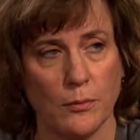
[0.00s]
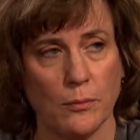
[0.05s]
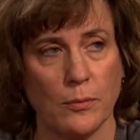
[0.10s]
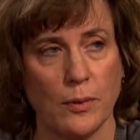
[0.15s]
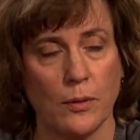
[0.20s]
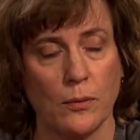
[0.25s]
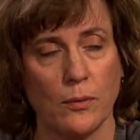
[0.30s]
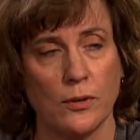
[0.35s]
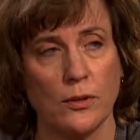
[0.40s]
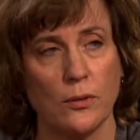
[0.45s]

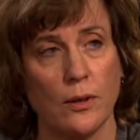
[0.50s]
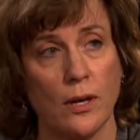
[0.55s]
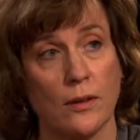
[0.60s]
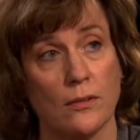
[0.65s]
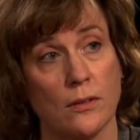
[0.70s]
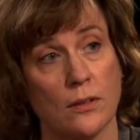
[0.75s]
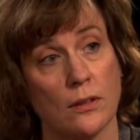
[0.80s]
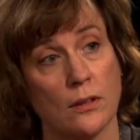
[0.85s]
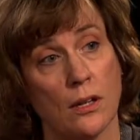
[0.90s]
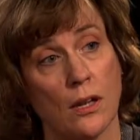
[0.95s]
but when you have
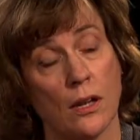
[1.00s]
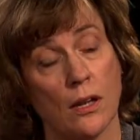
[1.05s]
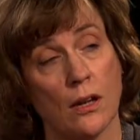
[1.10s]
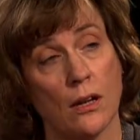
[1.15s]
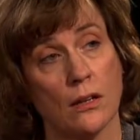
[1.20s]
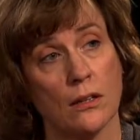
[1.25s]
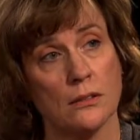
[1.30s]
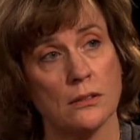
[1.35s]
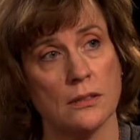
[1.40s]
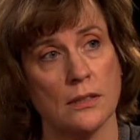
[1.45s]
a
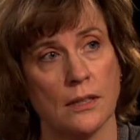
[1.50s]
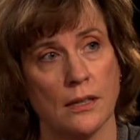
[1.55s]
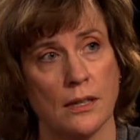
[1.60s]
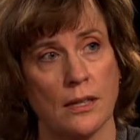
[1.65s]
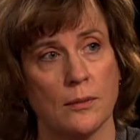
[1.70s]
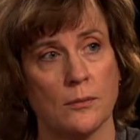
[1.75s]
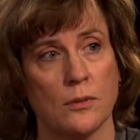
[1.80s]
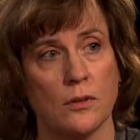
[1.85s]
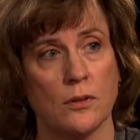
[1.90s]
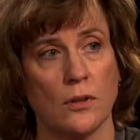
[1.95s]
long
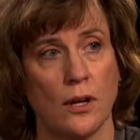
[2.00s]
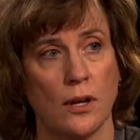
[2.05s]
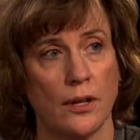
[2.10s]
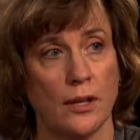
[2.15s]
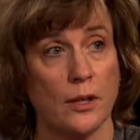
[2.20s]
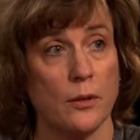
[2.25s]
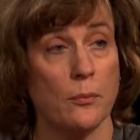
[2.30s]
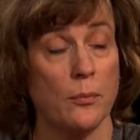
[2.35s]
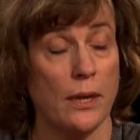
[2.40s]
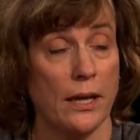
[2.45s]
time
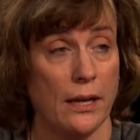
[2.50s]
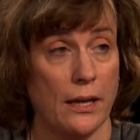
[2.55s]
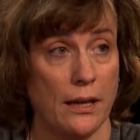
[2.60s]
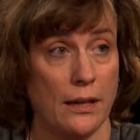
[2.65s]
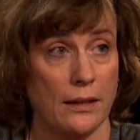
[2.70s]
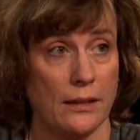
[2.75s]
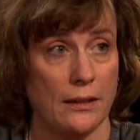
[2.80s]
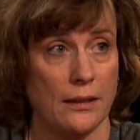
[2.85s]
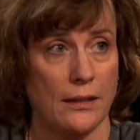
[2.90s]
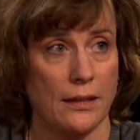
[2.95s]
chronic
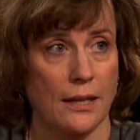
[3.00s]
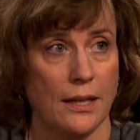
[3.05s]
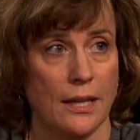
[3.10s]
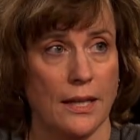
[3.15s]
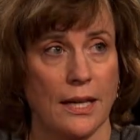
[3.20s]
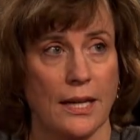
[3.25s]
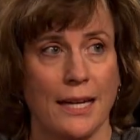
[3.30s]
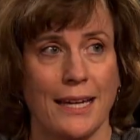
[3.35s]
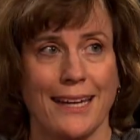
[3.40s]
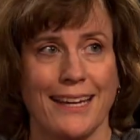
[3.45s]
pain,
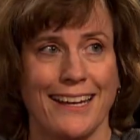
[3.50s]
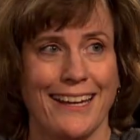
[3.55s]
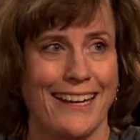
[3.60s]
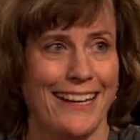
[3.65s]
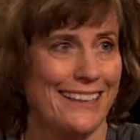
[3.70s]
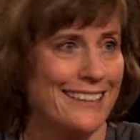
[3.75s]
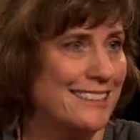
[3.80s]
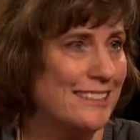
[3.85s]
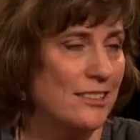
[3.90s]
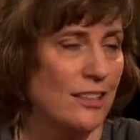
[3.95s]

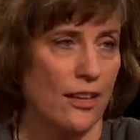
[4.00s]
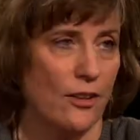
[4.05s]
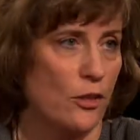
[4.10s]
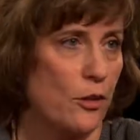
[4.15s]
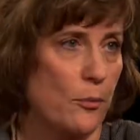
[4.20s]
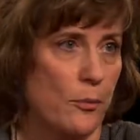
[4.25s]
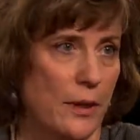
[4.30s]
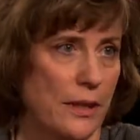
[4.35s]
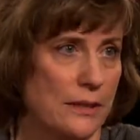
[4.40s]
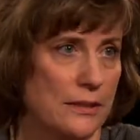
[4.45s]
it's not
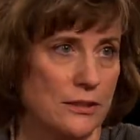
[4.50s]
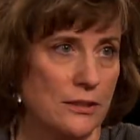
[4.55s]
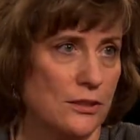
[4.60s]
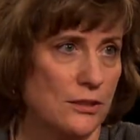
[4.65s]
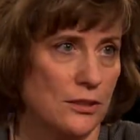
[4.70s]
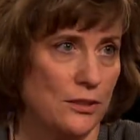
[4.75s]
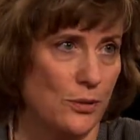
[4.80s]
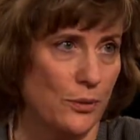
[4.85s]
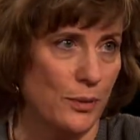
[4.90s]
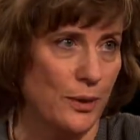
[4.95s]
the
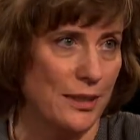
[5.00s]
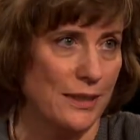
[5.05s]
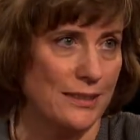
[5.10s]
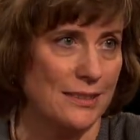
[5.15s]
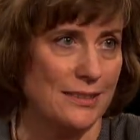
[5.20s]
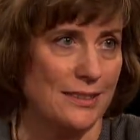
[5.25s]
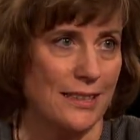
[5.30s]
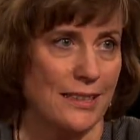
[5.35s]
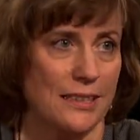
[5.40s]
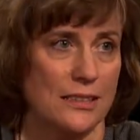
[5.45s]
best
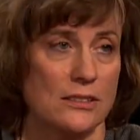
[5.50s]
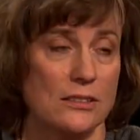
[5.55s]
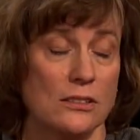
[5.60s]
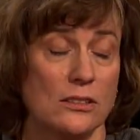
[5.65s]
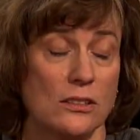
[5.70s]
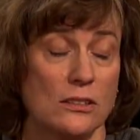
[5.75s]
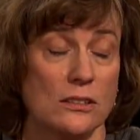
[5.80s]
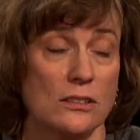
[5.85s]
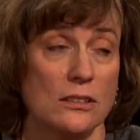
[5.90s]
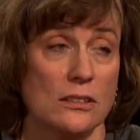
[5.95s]
choice, and it's
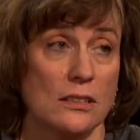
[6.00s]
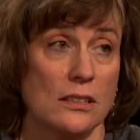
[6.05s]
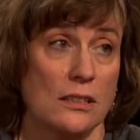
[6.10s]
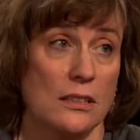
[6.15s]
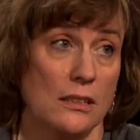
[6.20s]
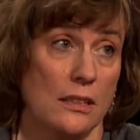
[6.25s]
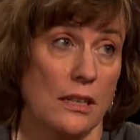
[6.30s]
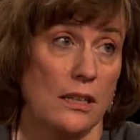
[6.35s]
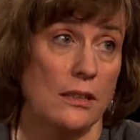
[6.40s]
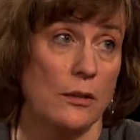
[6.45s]
certainly
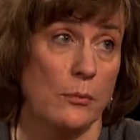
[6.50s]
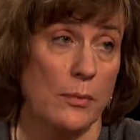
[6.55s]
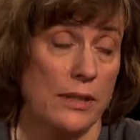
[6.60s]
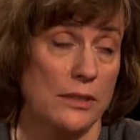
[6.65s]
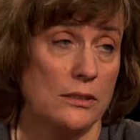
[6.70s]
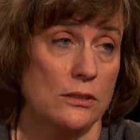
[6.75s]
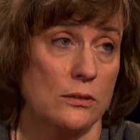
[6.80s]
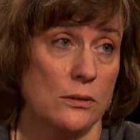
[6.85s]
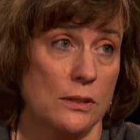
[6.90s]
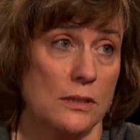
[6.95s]
not the
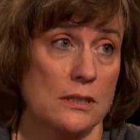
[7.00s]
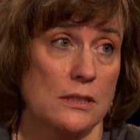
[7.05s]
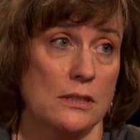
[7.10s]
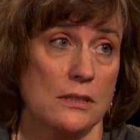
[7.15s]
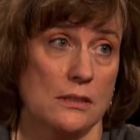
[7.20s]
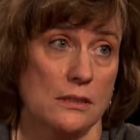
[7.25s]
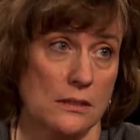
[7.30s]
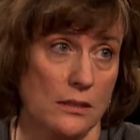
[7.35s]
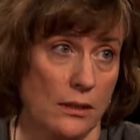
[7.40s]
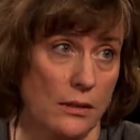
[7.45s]
best choice to
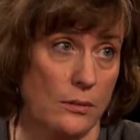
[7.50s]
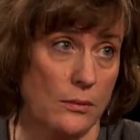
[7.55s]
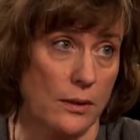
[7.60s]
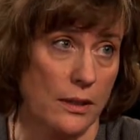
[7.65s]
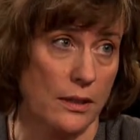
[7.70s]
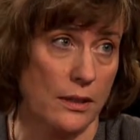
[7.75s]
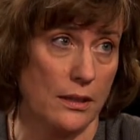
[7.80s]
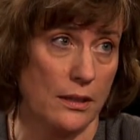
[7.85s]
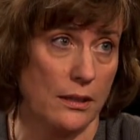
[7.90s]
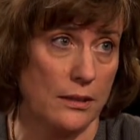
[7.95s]
start
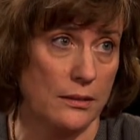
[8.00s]
with.